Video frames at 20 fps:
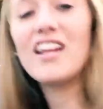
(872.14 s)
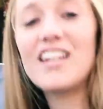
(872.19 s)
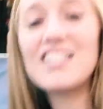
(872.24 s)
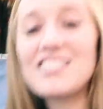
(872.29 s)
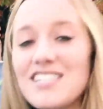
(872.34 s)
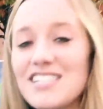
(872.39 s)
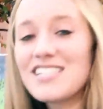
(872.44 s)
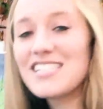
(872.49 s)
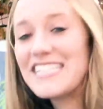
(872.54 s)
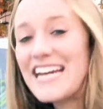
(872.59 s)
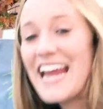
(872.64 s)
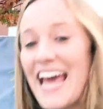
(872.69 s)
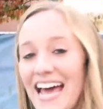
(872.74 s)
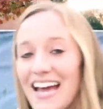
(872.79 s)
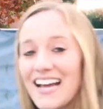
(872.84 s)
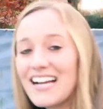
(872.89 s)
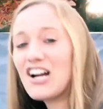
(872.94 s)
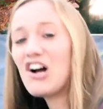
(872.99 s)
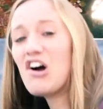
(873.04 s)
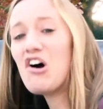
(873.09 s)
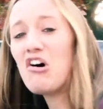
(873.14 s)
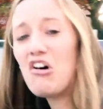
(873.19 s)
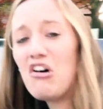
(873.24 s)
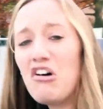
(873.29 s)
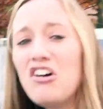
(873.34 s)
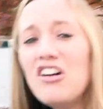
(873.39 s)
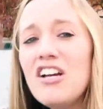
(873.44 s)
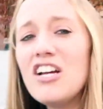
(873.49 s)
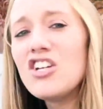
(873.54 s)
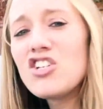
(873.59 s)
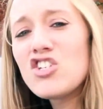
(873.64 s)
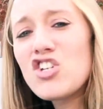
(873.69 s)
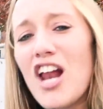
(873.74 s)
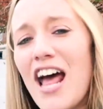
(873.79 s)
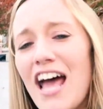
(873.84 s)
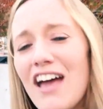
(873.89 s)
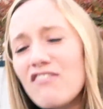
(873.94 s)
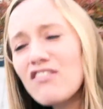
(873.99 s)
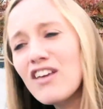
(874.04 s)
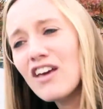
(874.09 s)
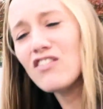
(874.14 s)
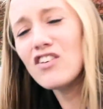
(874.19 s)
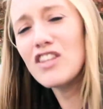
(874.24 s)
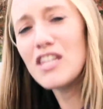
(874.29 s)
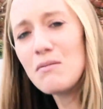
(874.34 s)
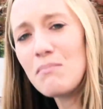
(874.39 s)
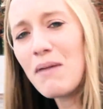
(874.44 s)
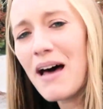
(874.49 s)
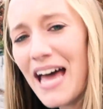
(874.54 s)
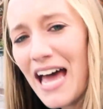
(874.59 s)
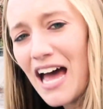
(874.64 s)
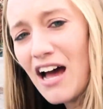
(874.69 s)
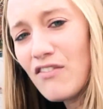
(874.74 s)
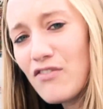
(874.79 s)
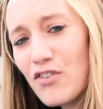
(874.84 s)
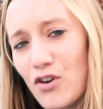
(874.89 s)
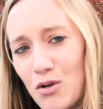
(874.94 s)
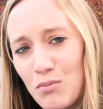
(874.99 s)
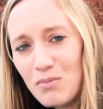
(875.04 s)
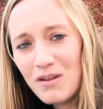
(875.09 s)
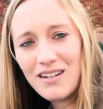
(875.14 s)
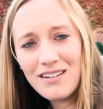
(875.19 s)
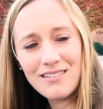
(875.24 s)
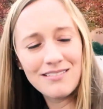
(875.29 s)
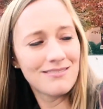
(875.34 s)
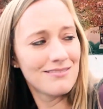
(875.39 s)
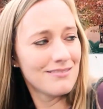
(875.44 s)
that as a snack. Oh, should I have given them a half Reuben?